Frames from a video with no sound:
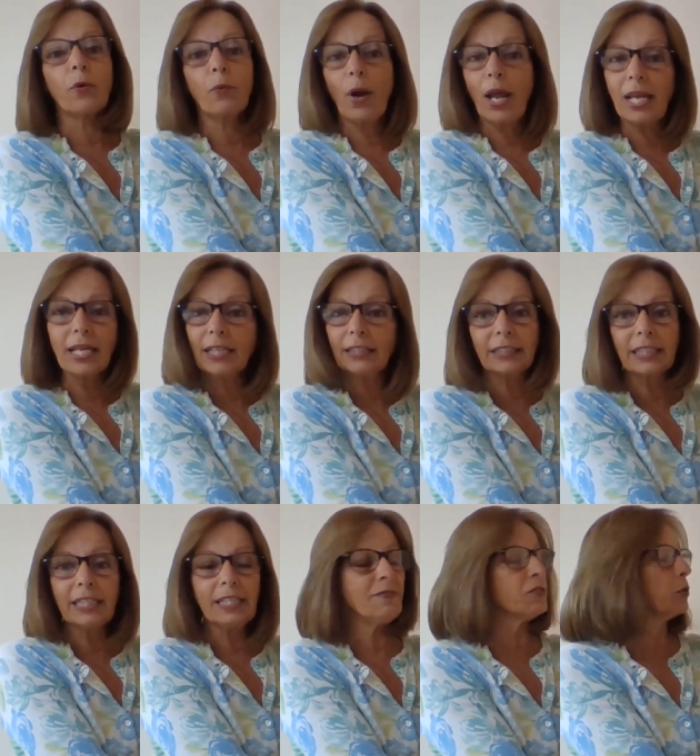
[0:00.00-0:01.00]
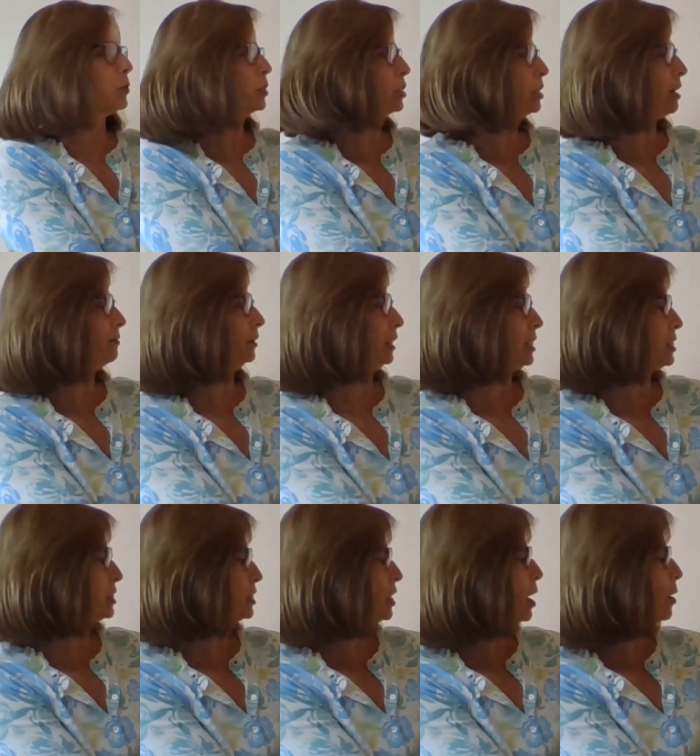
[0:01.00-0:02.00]
raking leaves, or shoveling
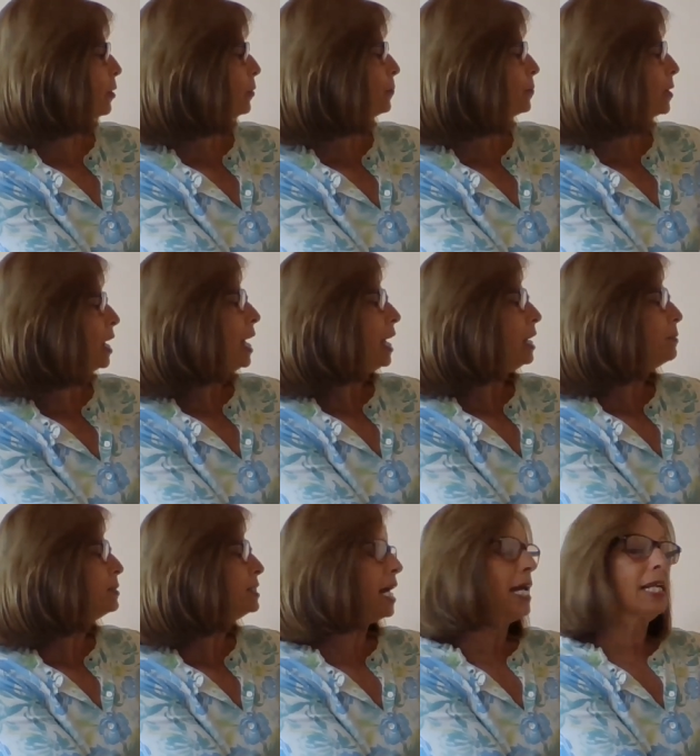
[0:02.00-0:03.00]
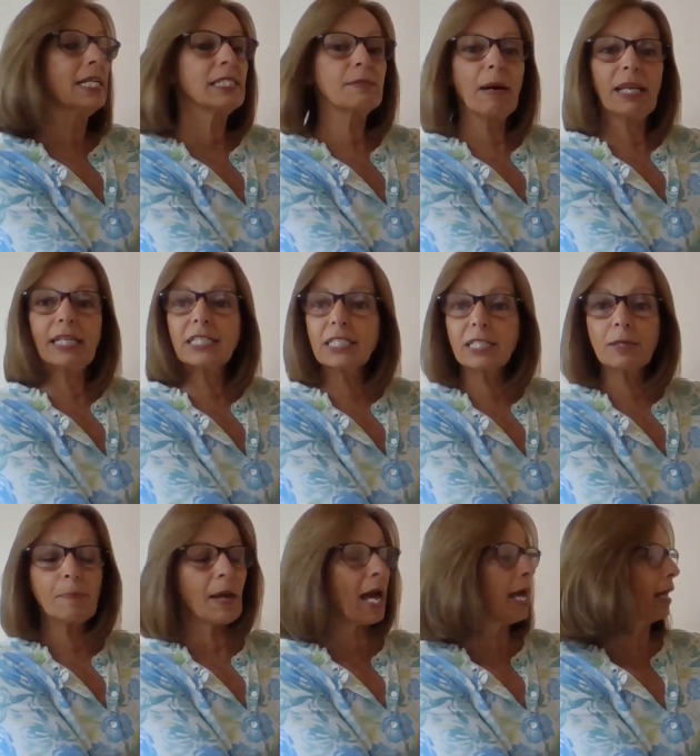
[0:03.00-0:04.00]
snow, he would take his money to
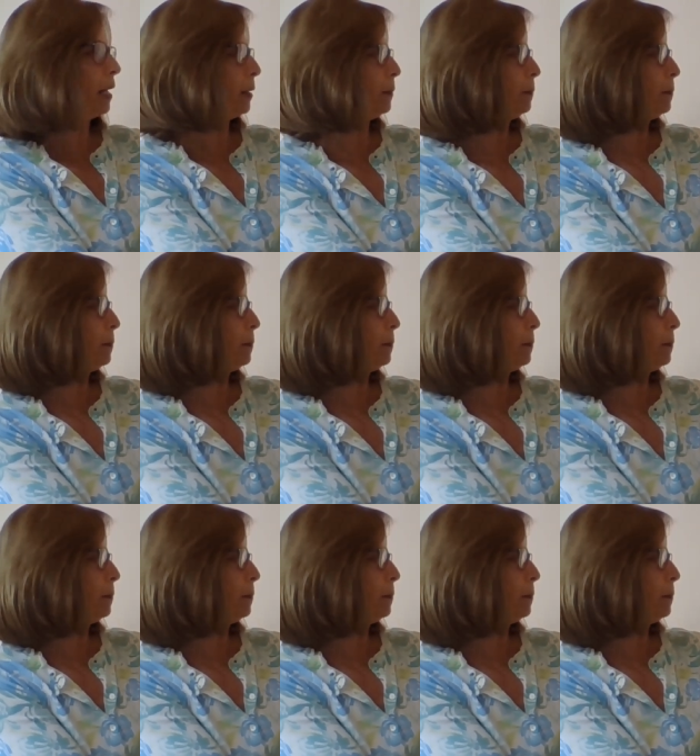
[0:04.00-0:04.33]
the bank.